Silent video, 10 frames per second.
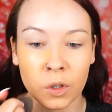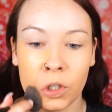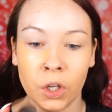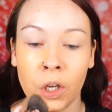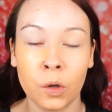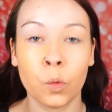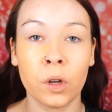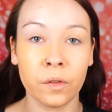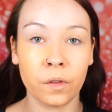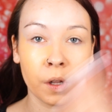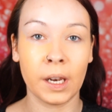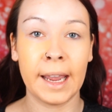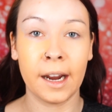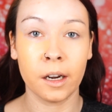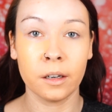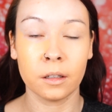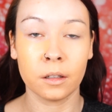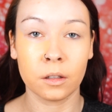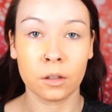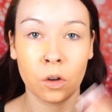Do one full layer
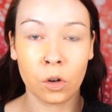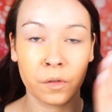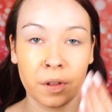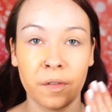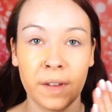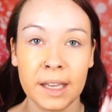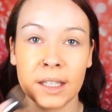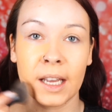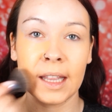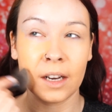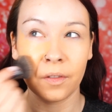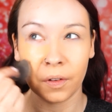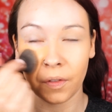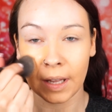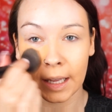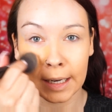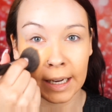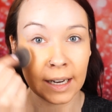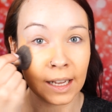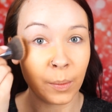all over the face, and then if I feel it I
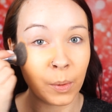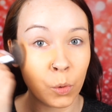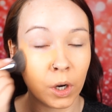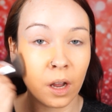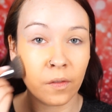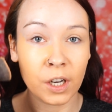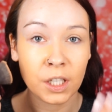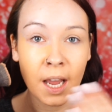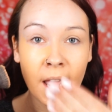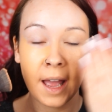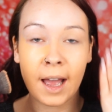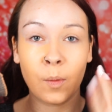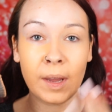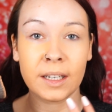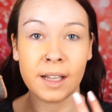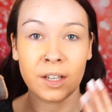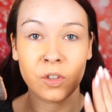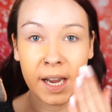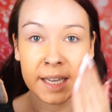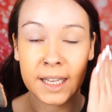need a little bit more coverage, I'll wait until that
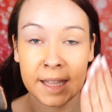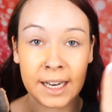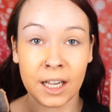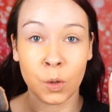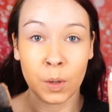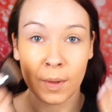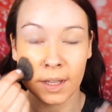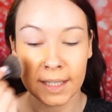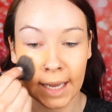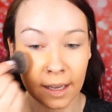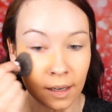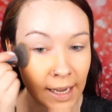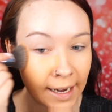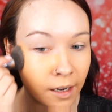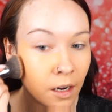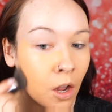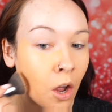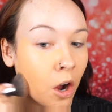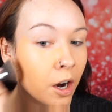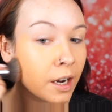dries and then I'll go in with the second layer.
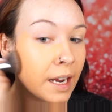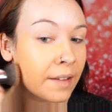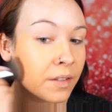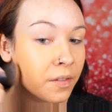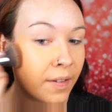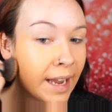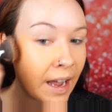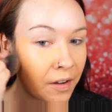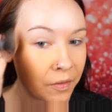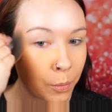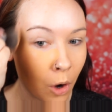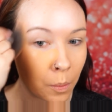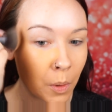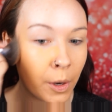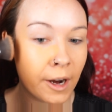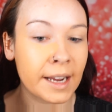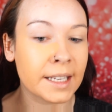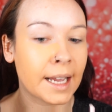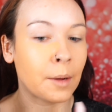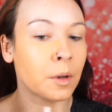Or even if I have problem
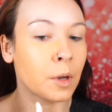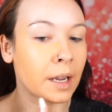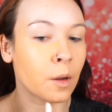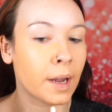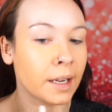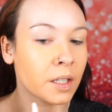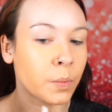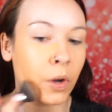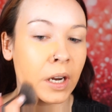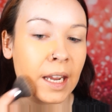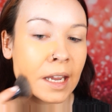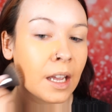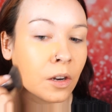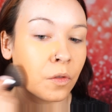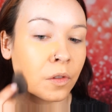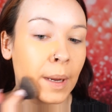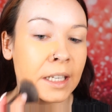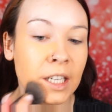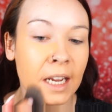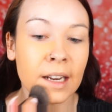areas, I would get quite spotty in over my
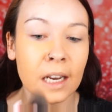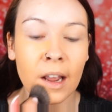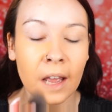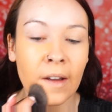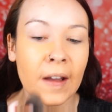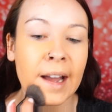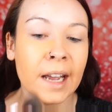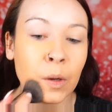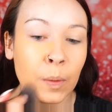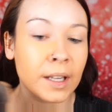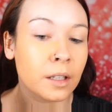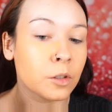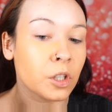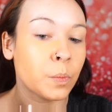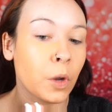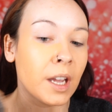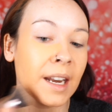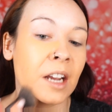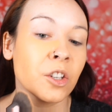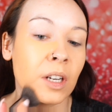chin, I will just put an
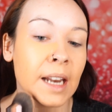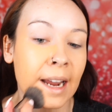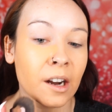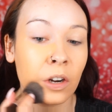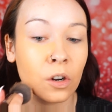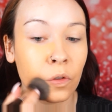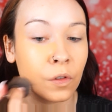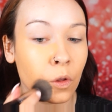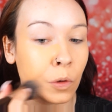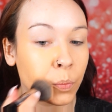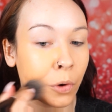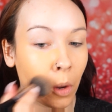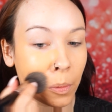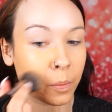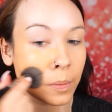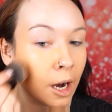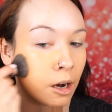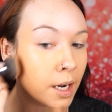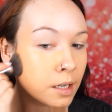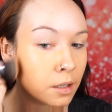extra layer over those problem
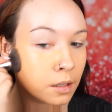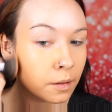areas.